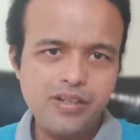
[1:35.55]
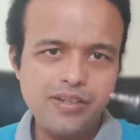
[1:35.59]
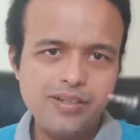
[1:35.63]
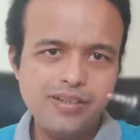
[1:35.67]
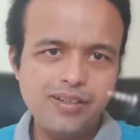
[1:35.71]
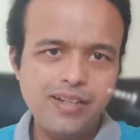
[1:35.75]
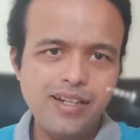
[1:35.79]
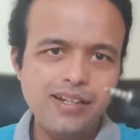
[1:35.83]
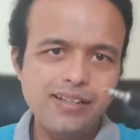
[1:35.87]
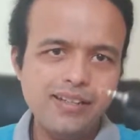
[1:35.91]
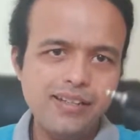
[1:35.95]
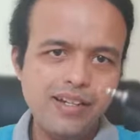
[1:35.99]

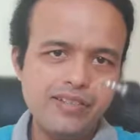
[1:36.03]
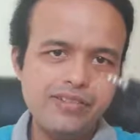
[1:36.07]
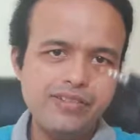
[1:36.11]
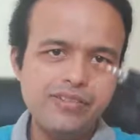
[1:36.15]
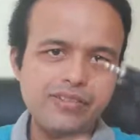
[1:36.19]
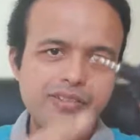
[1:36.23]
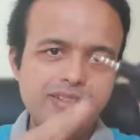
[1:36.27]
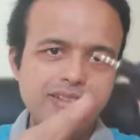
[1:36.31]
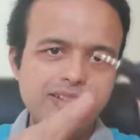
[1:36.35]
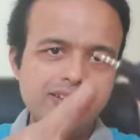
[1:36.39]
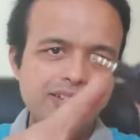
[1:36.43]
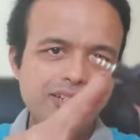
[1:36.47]
and that's the
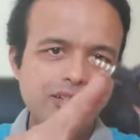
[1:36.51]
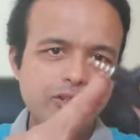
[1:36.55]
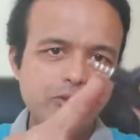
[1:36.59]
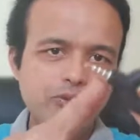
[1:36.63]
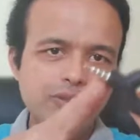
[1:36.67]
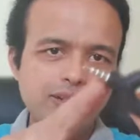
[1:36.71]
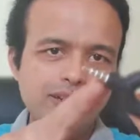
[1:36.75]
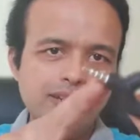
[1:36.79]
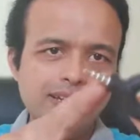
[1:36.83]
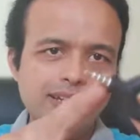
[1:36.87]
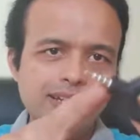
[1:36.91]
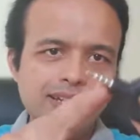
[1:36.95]
reason you
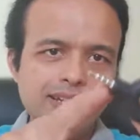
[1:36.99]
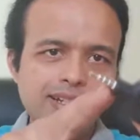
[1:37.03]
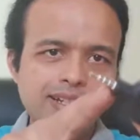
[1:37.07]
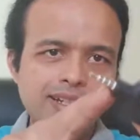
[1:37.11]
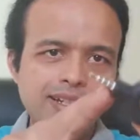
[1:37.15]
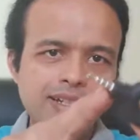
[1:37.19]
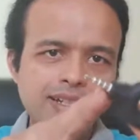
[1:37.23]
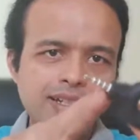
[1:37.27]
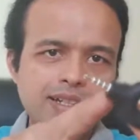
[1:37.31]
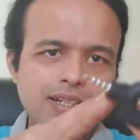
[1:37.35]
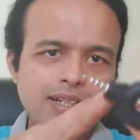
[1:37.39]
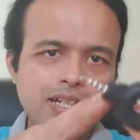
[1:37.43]
need
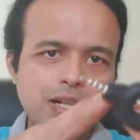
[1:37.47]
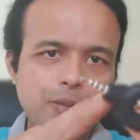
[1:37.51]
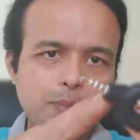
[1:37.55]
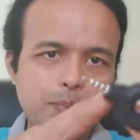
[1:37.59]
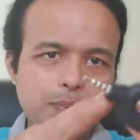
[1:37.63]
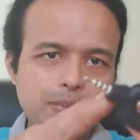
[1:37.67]
a